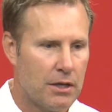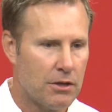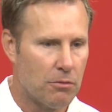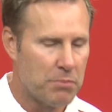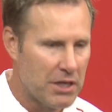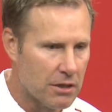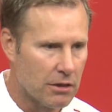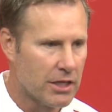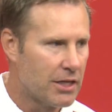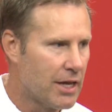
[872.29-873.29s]
you know, being the
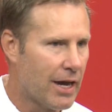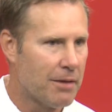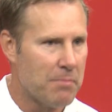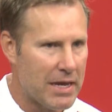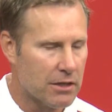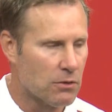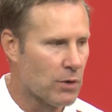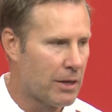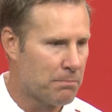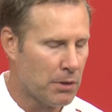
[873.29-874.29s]
lead guy, making the
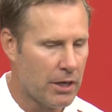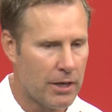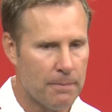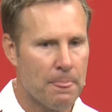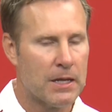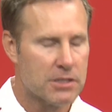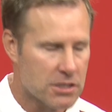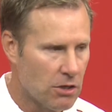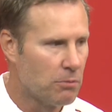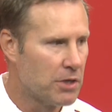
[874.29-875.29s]
right play,
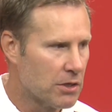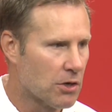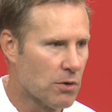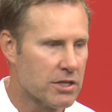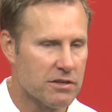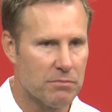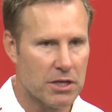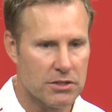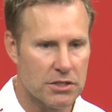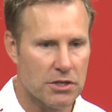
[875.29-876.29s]
still being aggressive
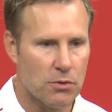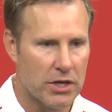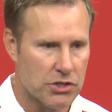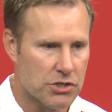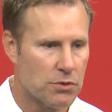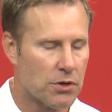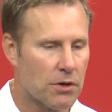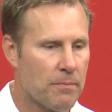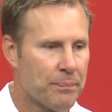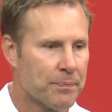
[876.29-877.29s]
because he's a great shooter.